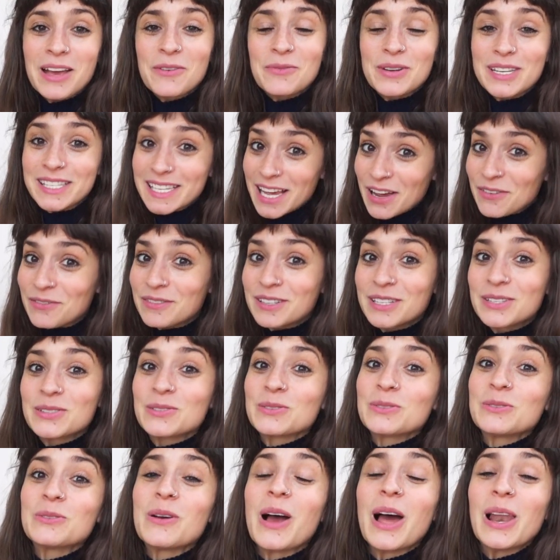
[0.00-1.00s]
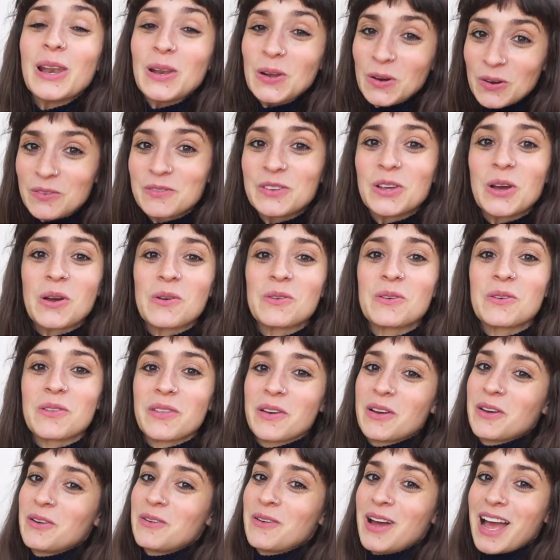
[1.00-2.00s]
We definitely do a lot of yoga though,
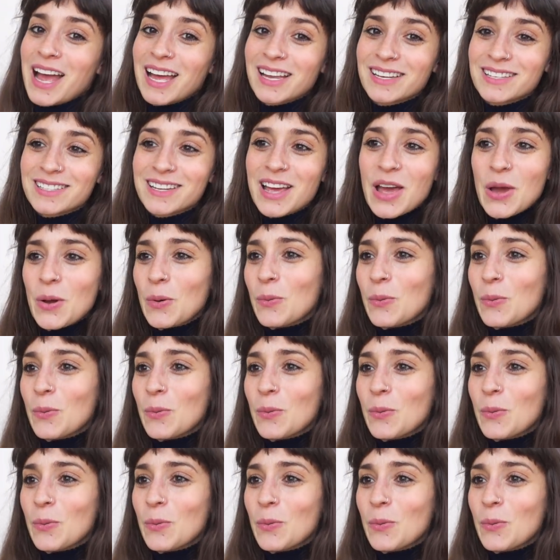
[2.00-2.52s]
and